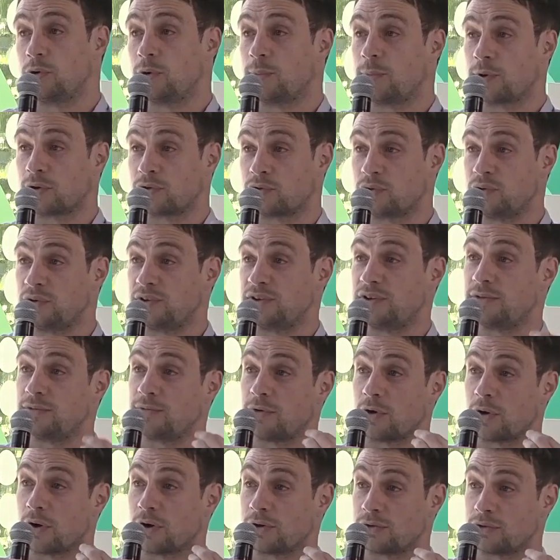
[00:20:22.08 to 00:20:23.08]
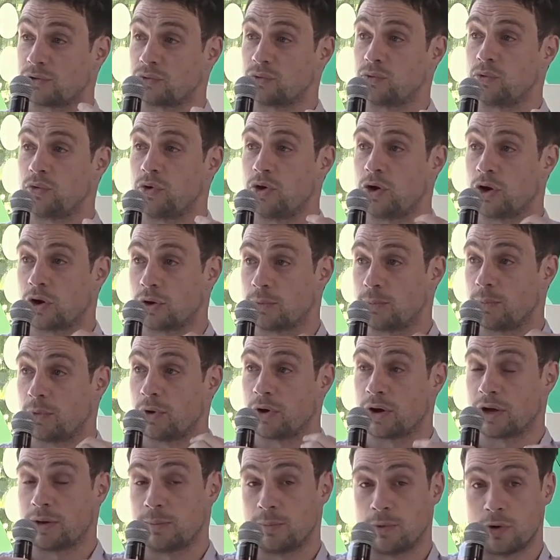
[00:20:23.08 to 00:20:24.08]
opportunity for us to learn more
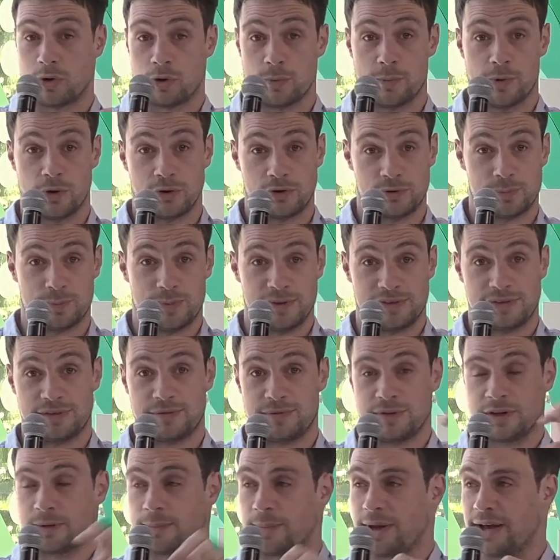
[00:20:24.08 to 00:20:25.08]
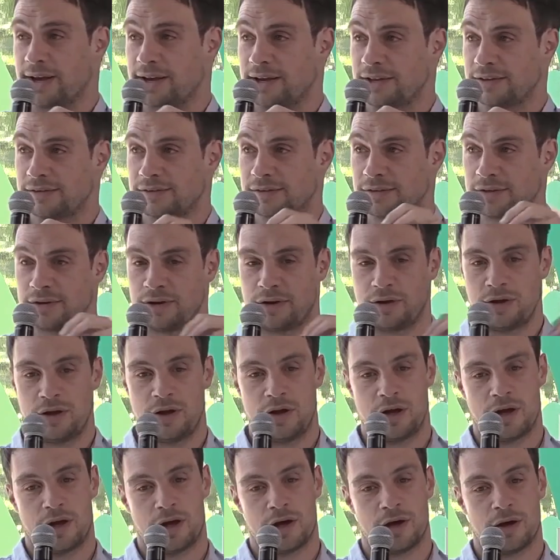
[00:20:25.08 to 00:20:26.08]
and more about specific markets,
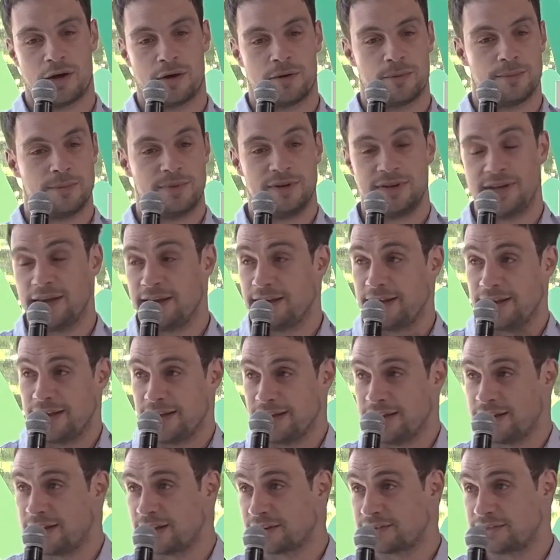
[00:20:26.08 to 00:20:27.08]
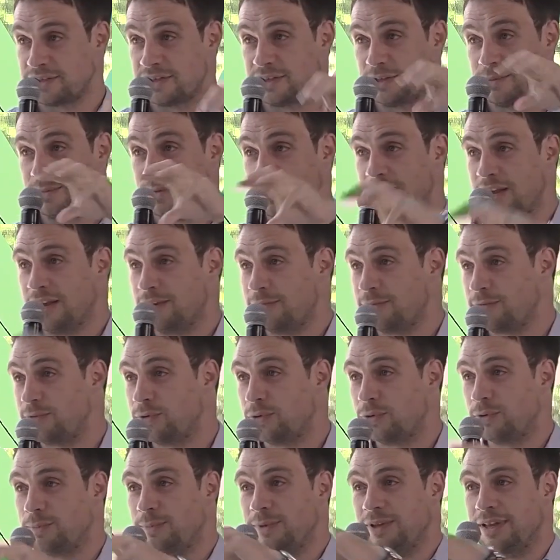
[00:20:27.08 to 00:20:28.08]
be they energy, be they
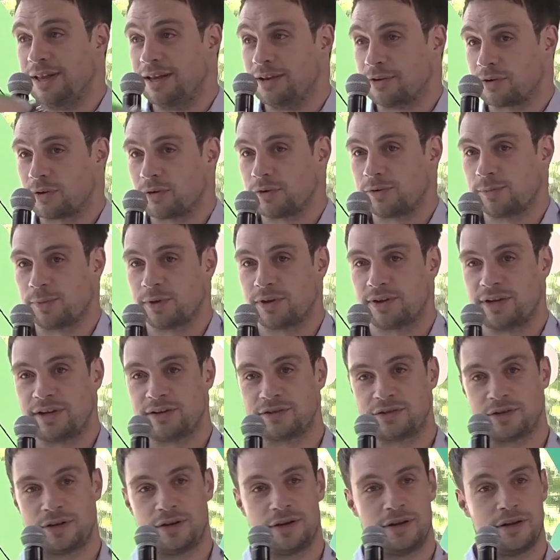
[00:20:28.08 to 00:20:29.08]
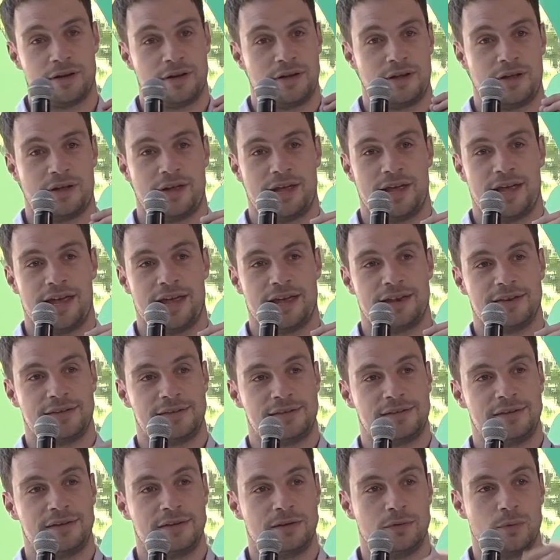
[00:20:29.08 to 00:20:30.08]
food, be they transportation, and
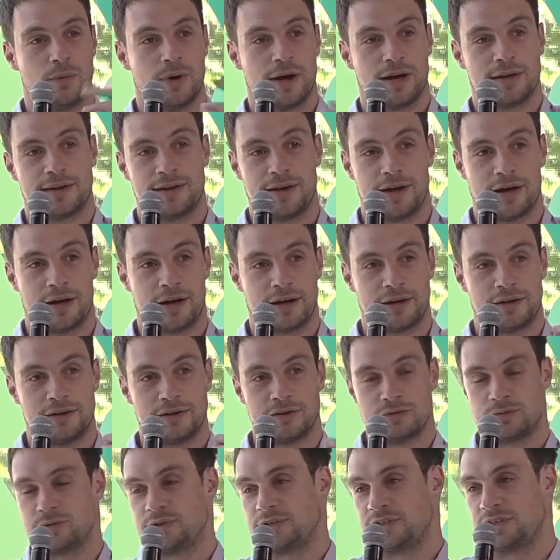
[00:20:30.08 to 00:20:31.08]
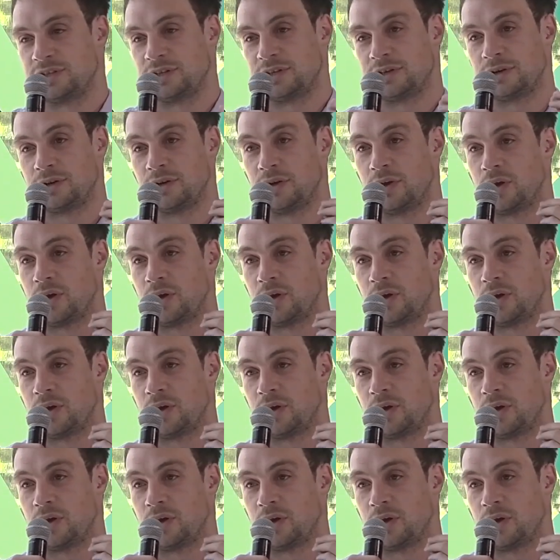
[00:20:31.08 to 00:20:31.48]
see where there are interesting